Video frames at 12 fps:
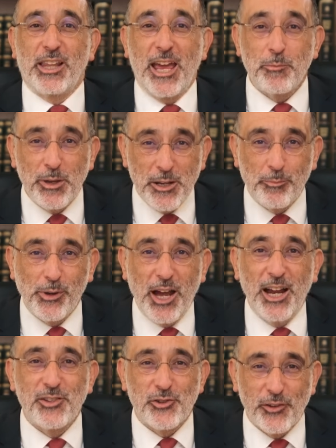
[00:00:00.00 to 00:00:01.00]
had been
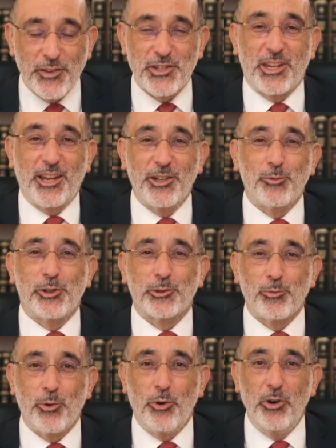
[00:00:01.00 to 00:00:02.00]
applied during the Second World
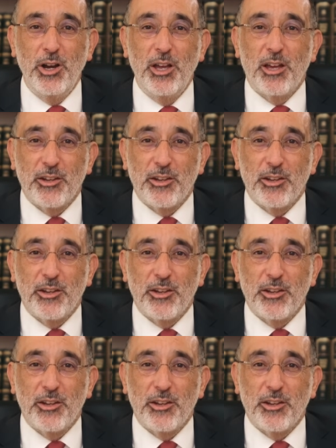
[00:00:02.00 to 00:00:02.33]
War,